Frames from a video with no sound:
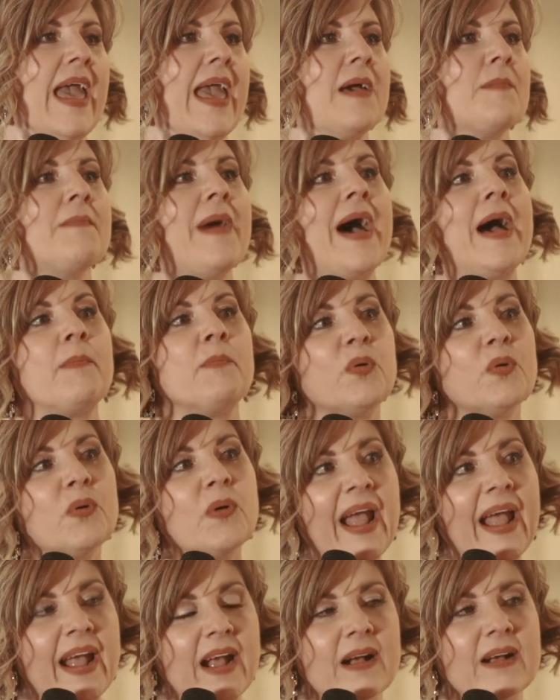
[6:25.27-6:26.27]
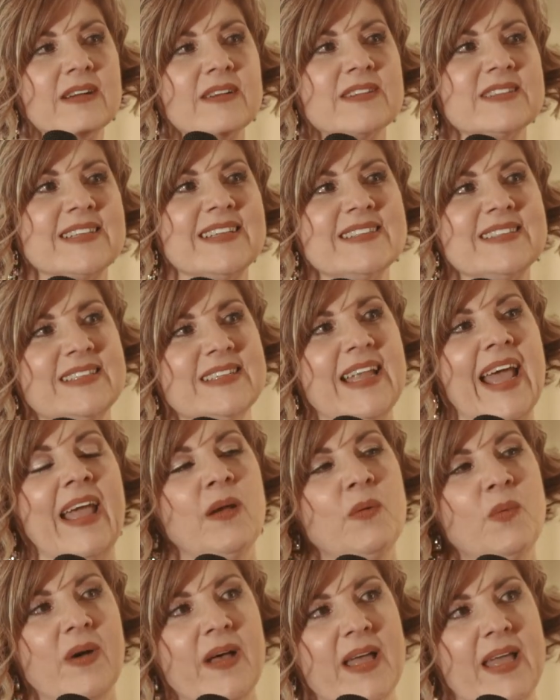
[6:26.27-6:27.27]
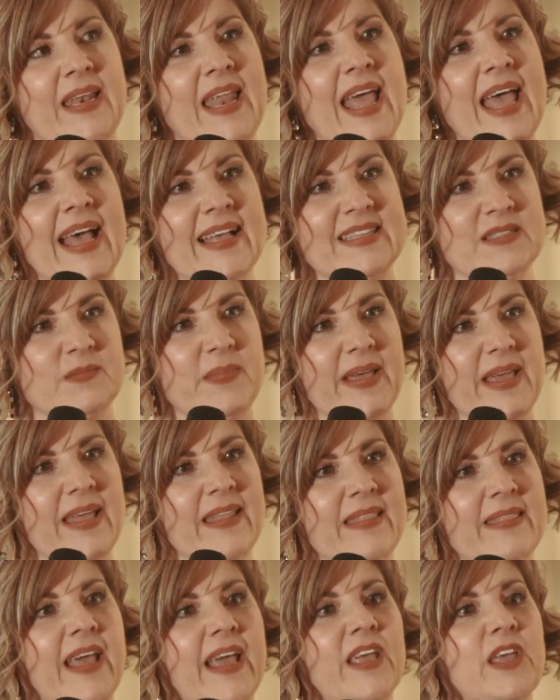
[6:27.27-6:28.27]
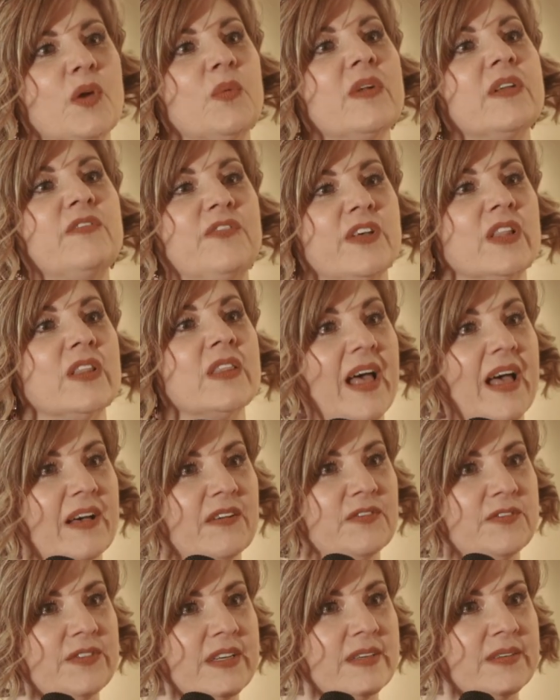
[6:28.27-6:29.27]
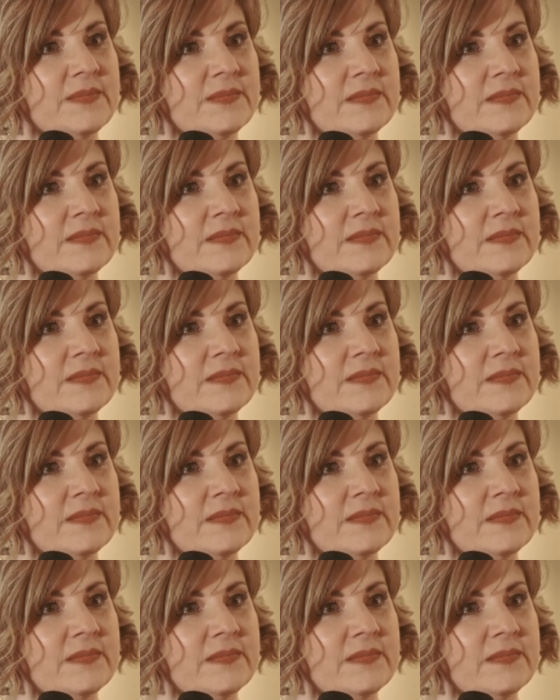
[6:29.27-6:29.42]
And my prayer since day one has been that you would feel loved.